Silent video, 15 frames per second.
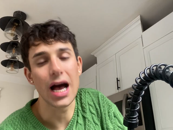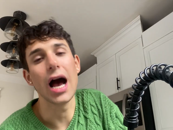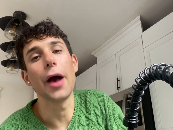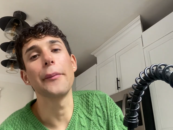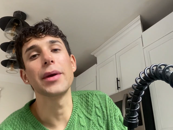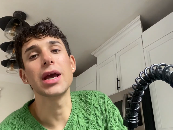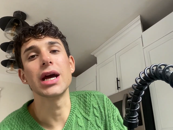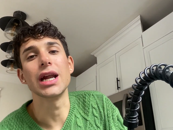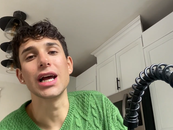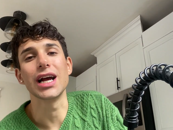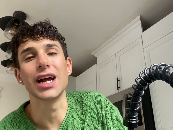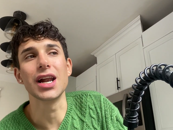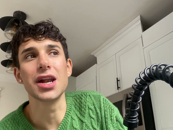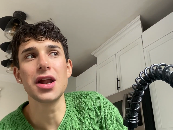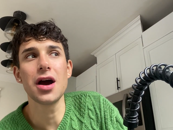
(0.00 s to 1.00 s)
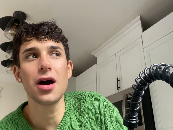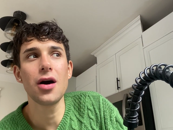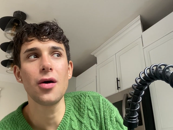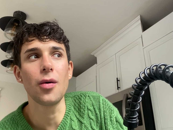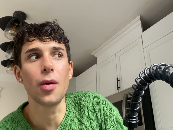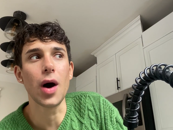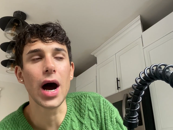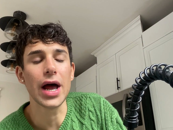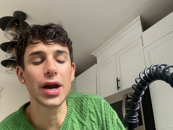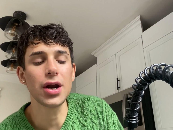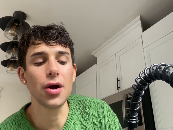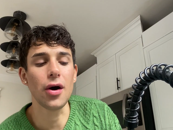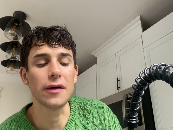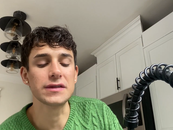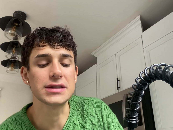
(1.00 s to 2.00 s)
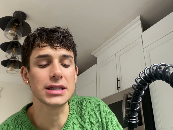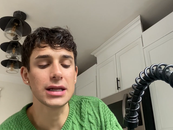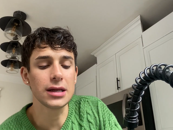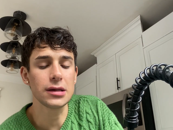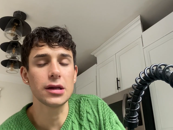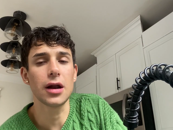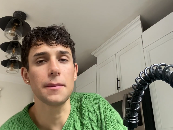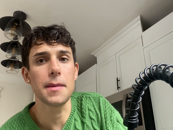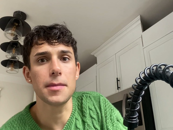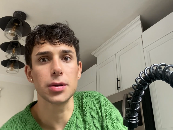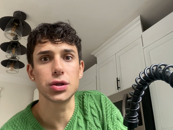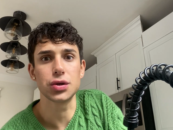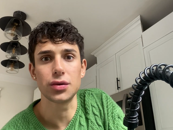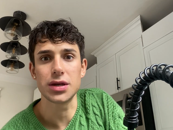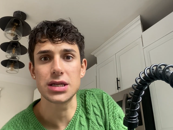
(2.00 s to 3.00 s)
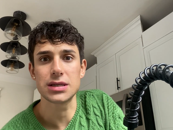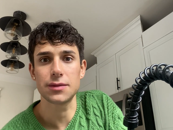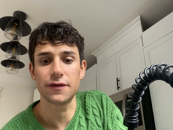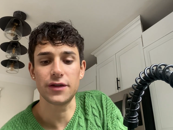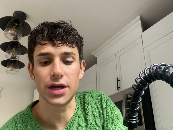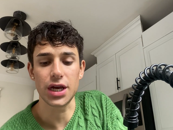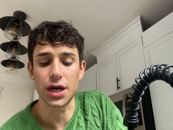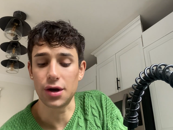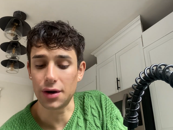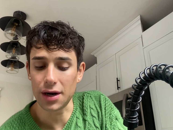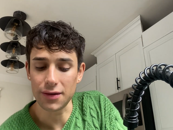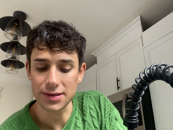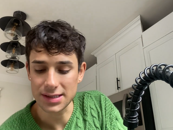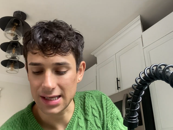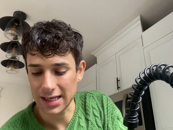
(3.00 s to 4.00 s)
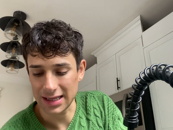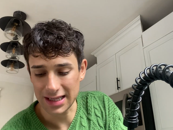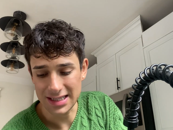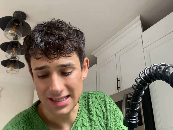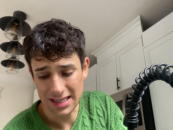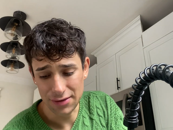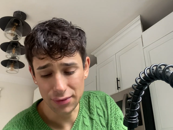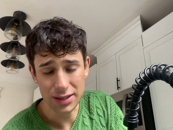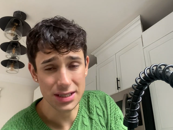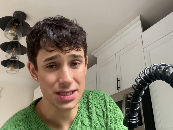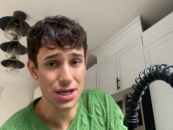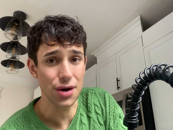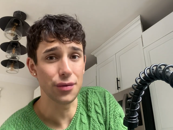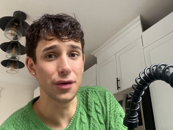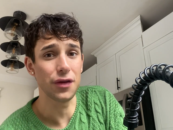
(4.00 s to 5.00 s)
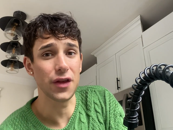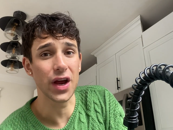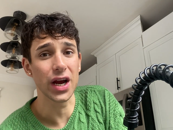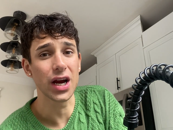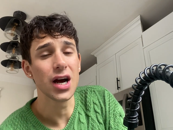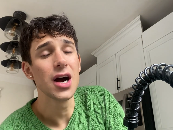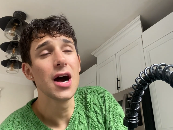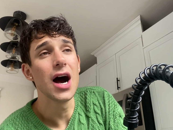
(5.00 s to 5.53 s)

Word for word: I'm kidding. No, I don't know. I've seen a lot of people do this video and I was like, let's see what Dion would think.